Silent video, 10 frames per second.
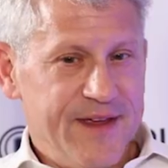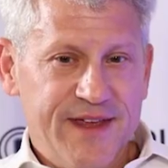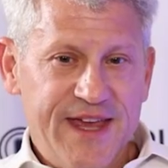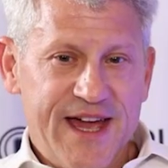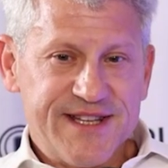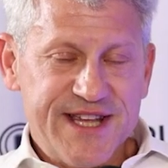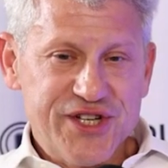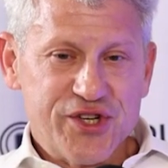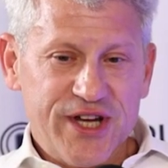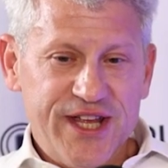Yeah,
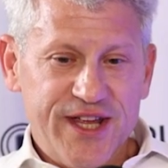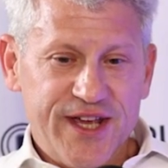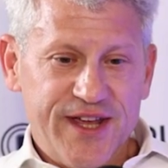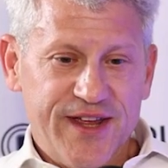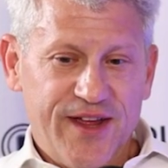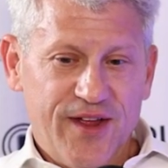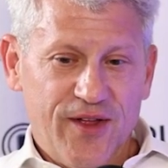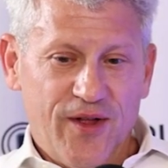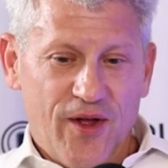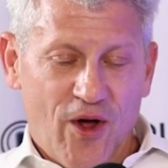essentially,
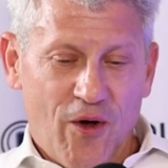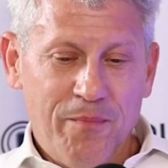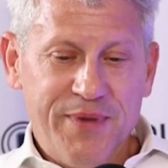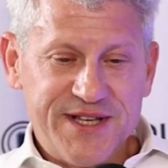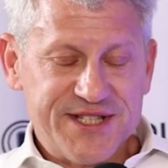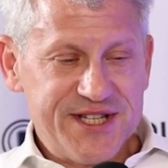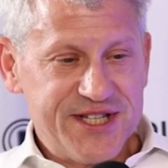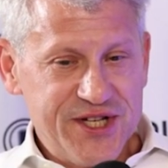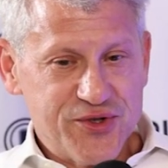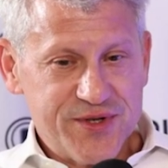all business
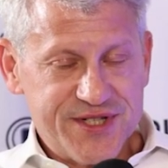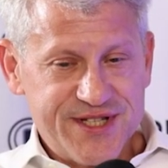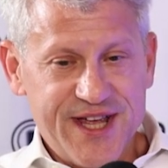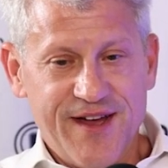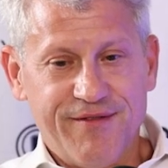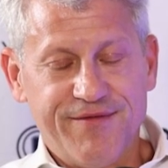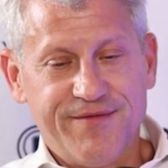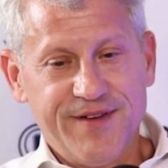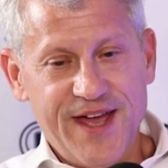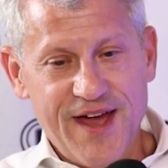interests
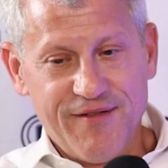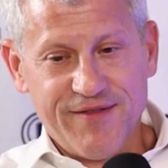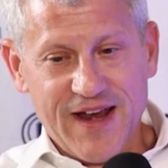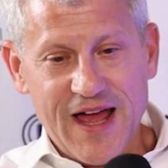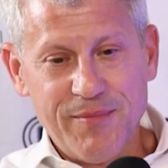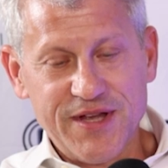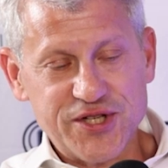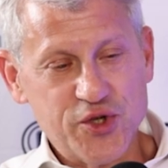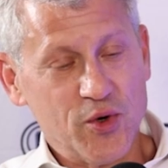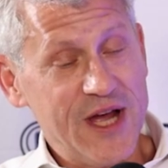have
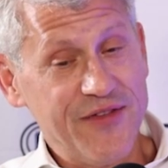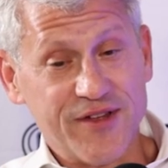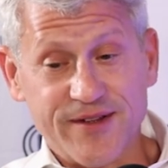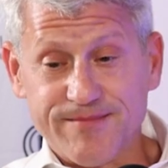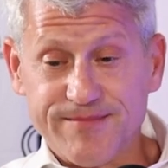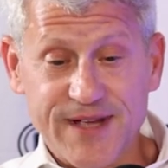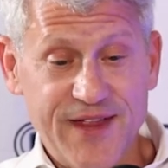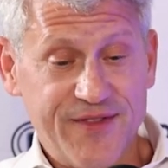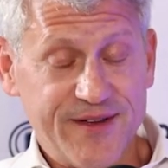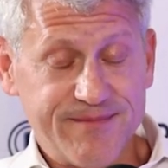lobbyists who are at the
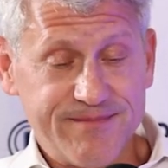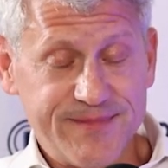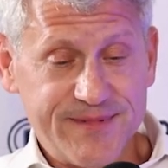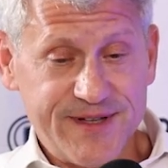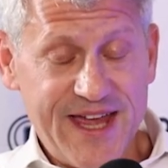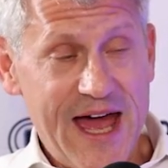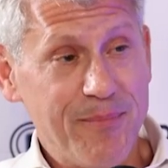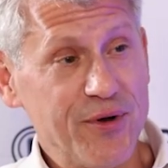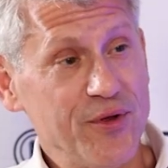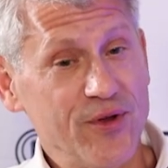
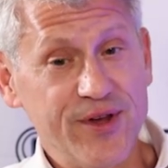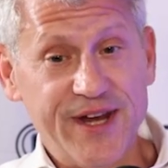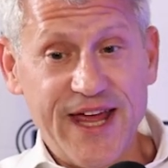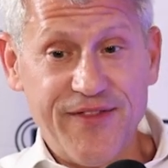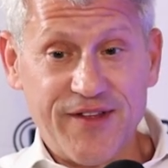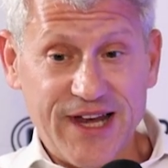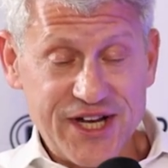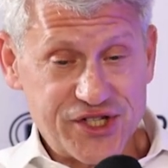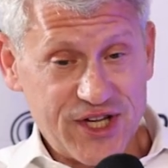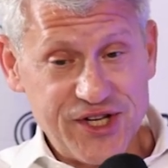Capitol and at the
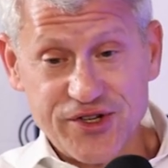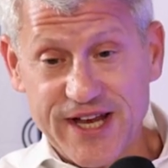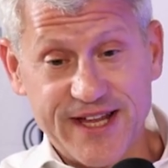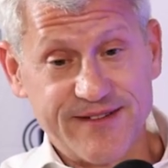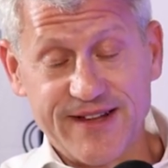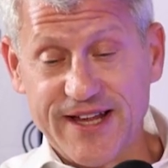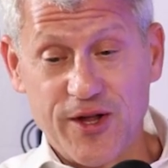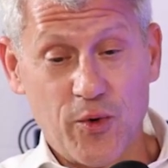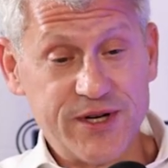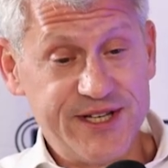legislature, like they
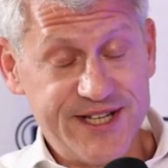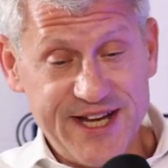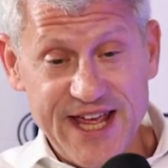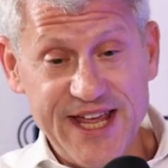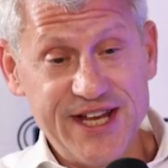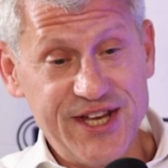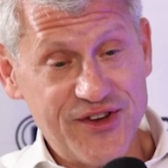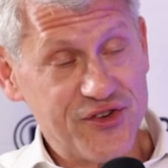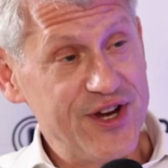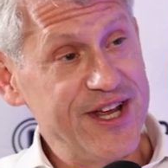were today and
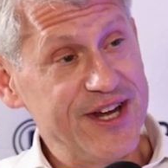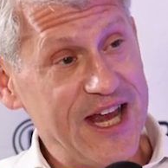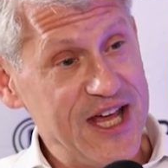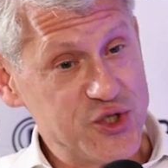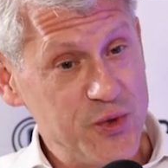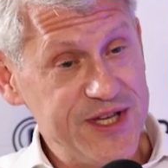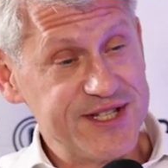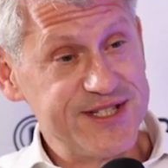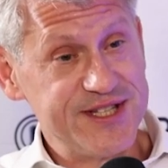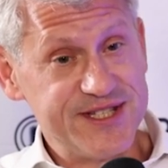yesterday and last week,
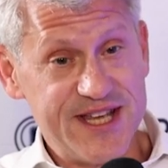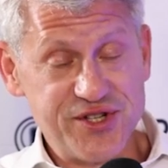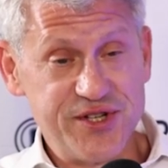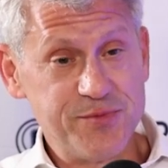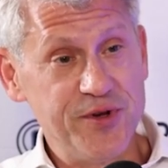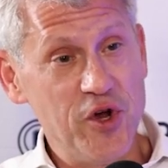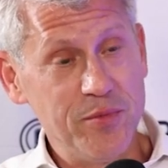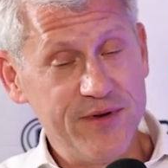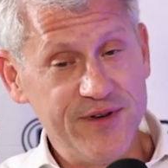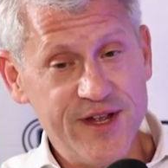since the session's been
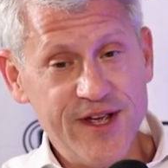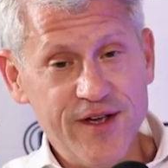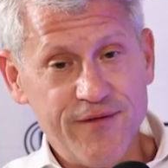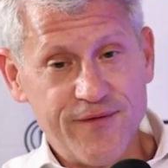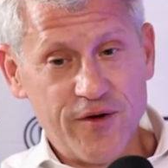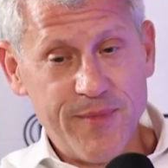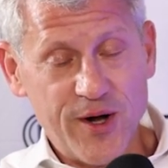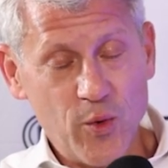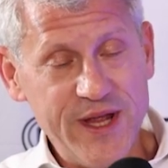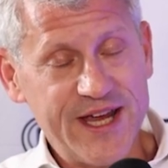open for about a
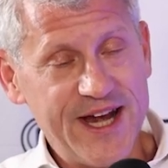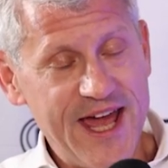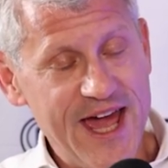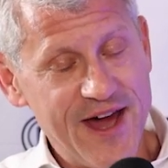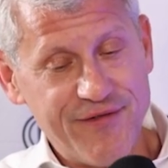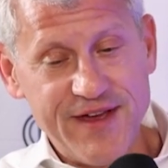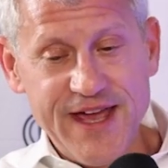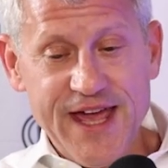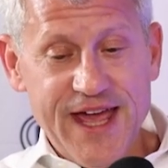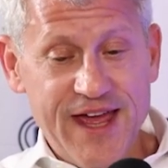week and a half,
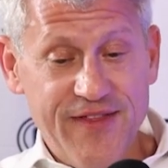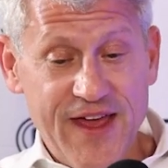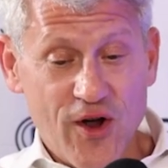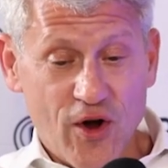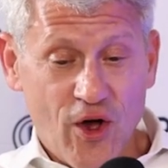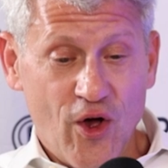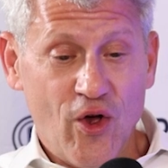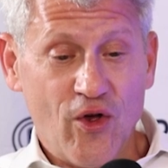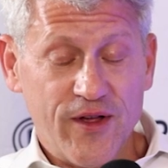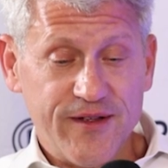and they are
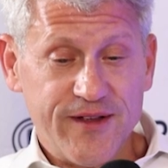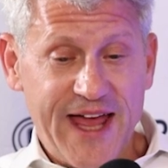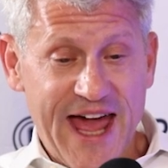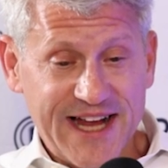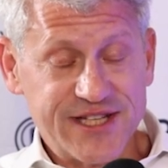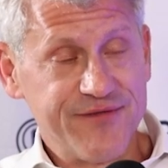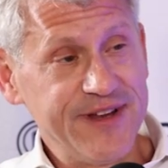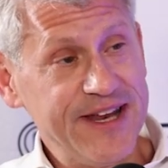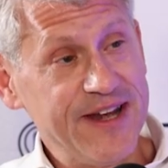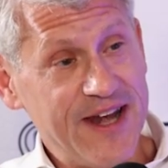all
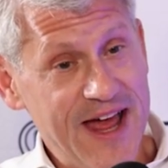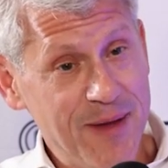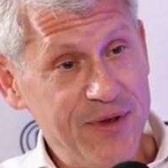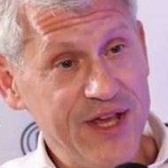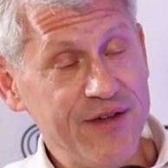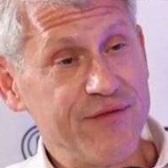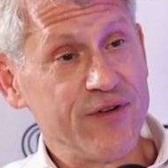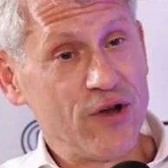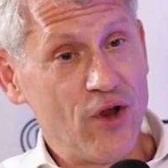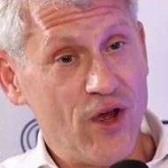actively lobbying
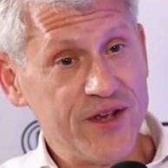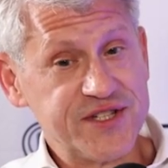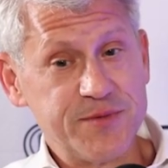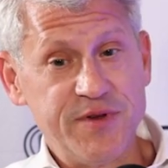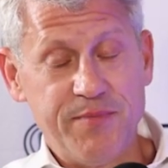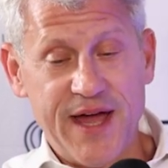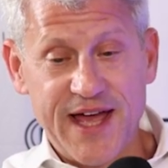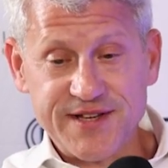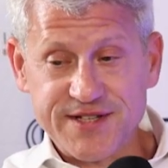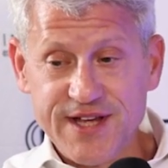for laws to be
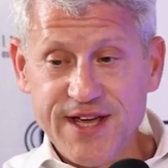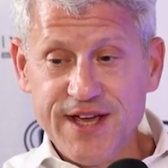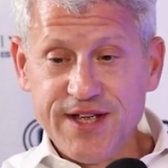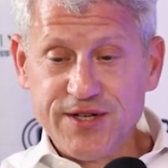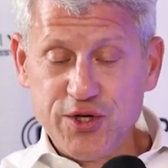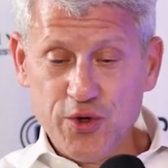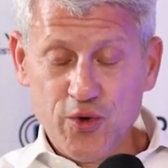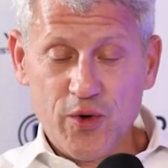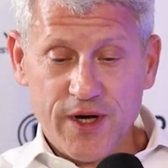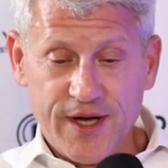passed
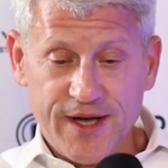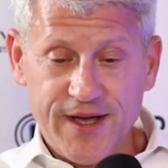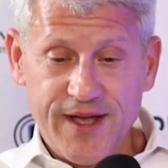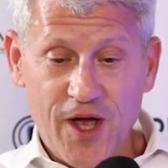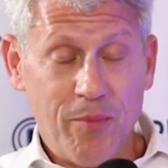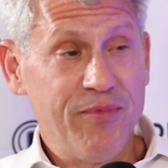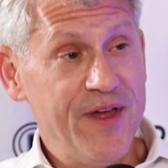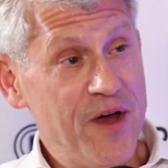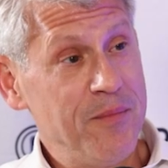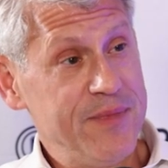to help
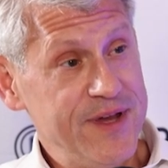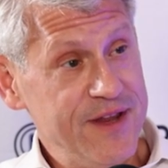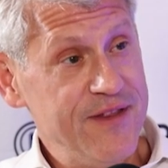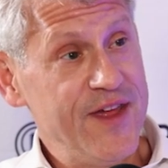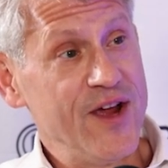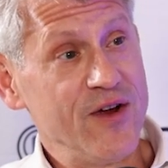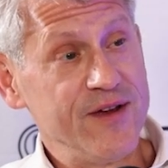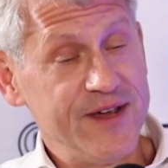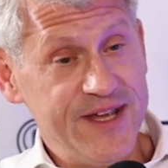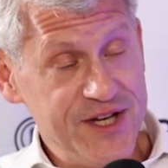them in
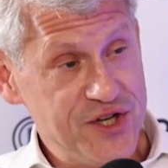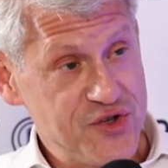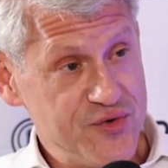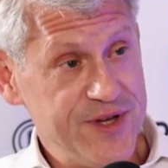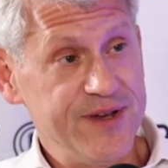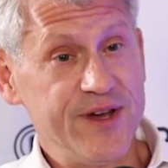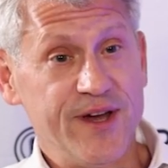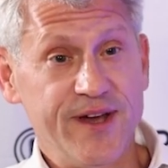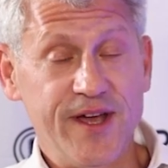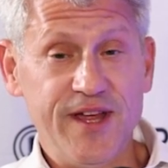their industry,
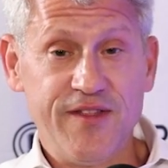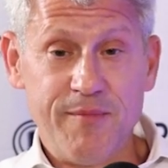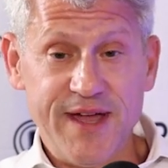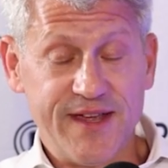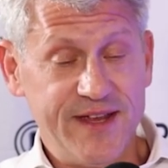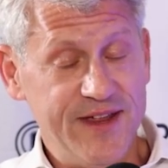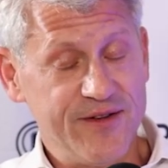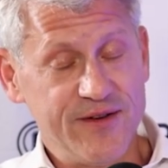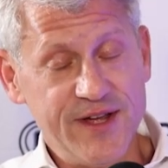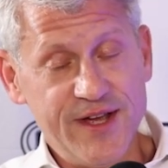
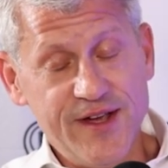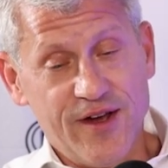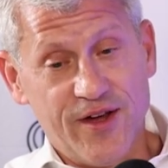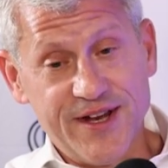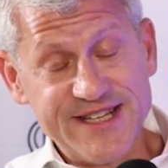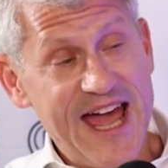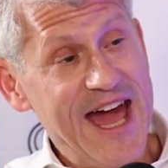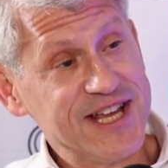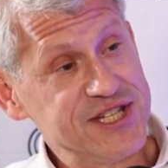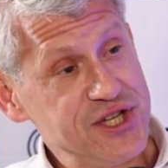either on a
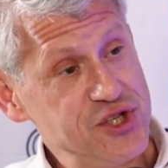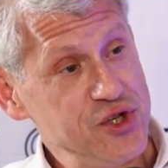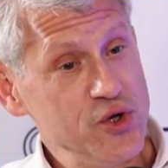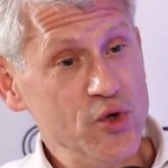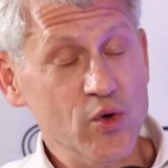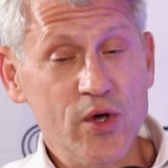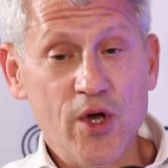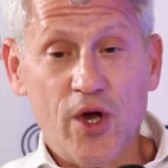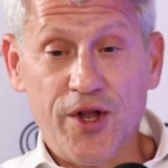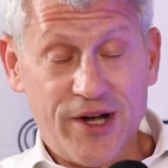tax issue,
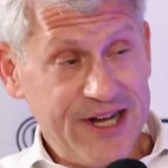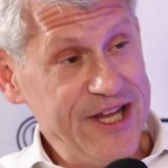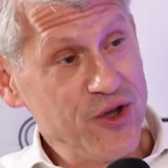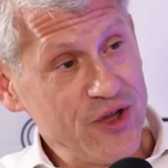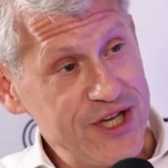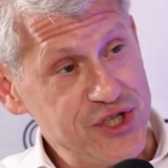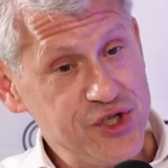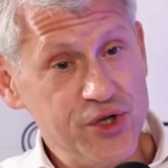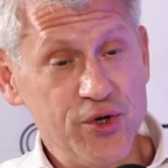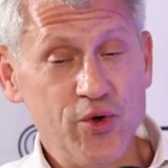on a legal
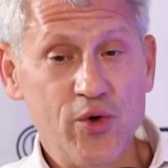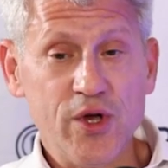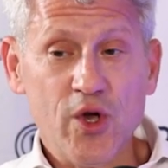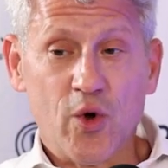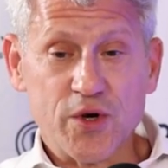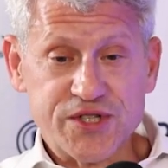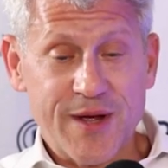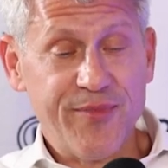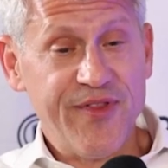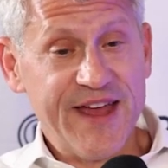issue, or
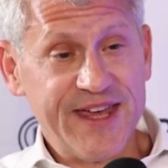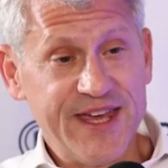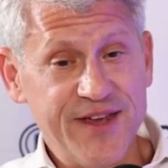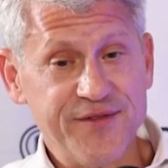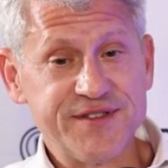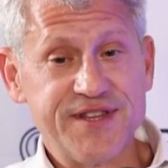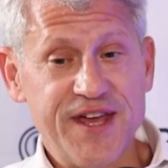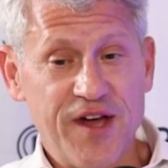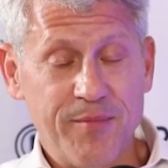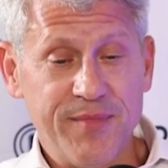something that gives
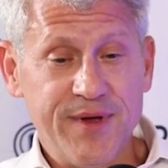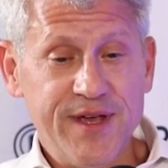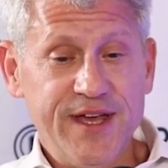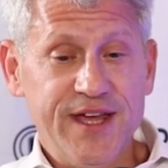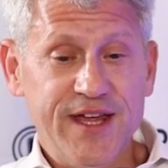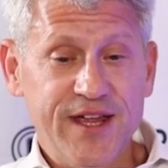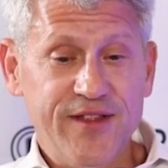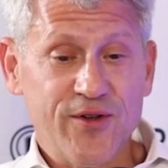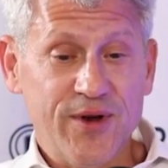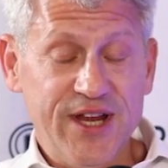them
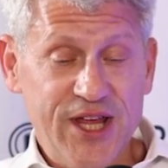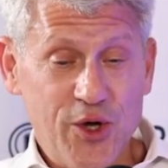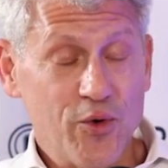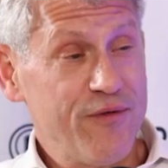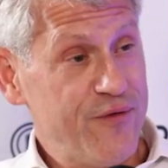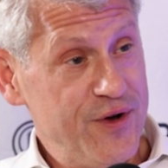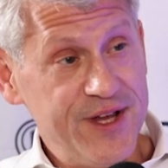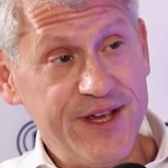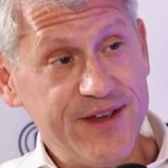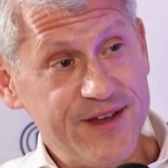either an equal
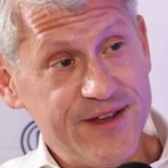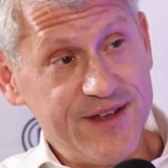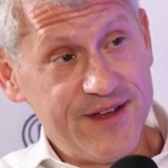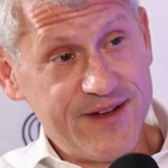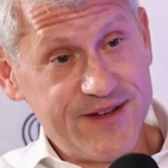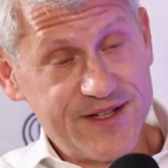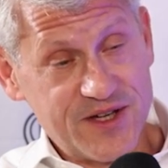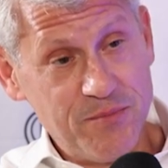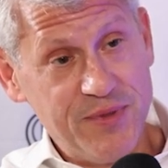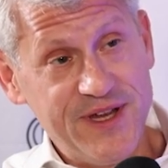footing to
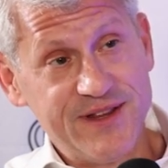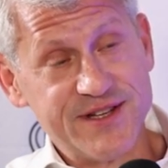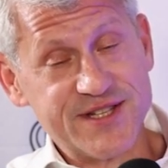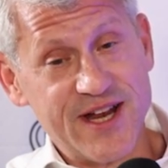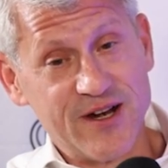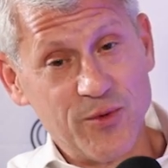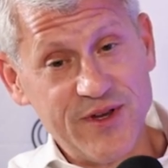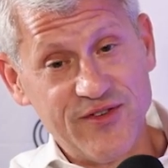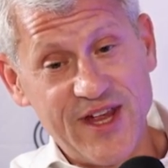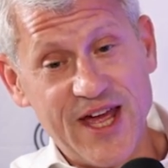compete in the state of
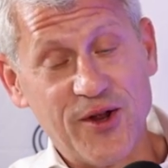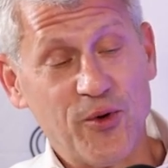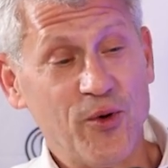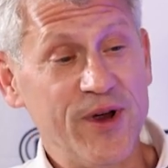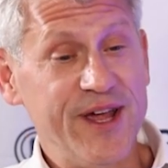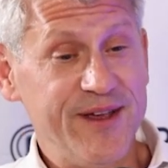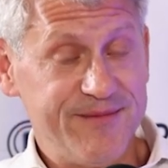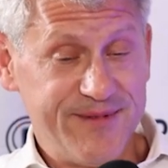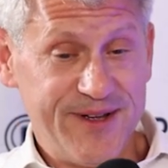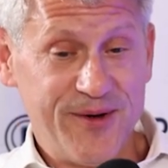Louisiana or a
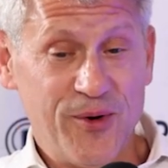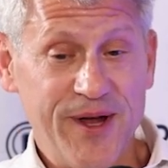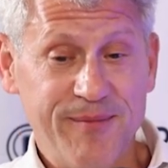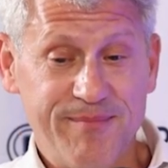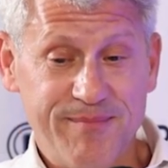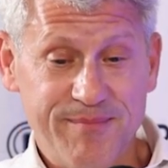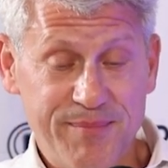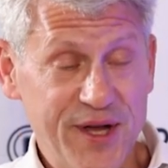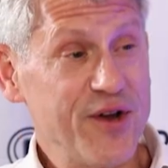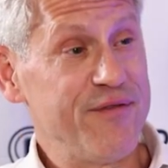
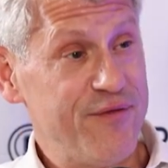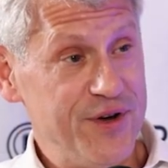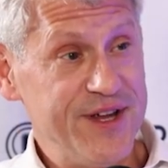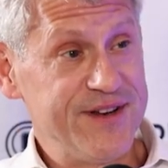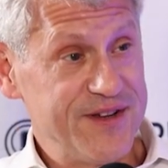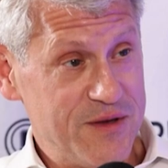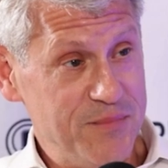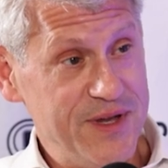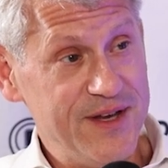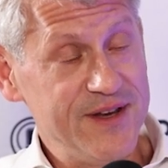bigger footing to
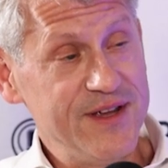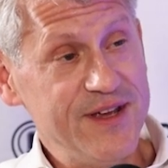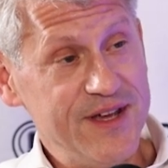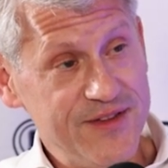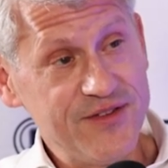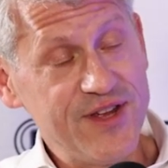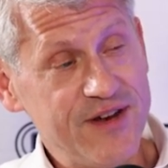compete in the state of